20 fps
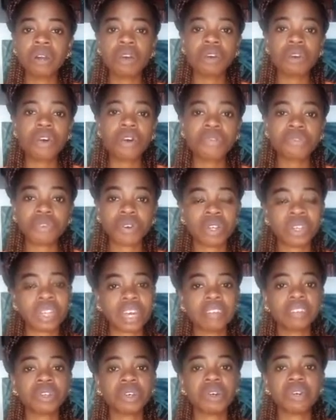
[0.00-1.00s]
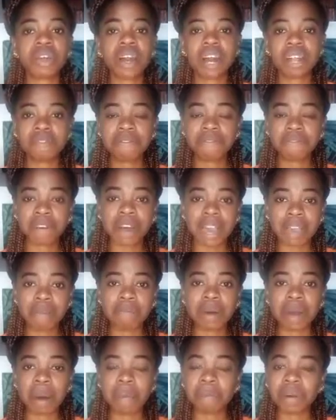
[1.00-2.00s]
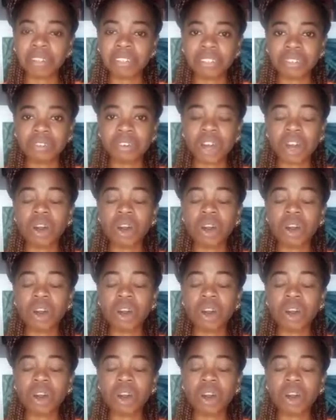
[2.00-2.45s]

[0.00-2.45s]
go for natural fiber material.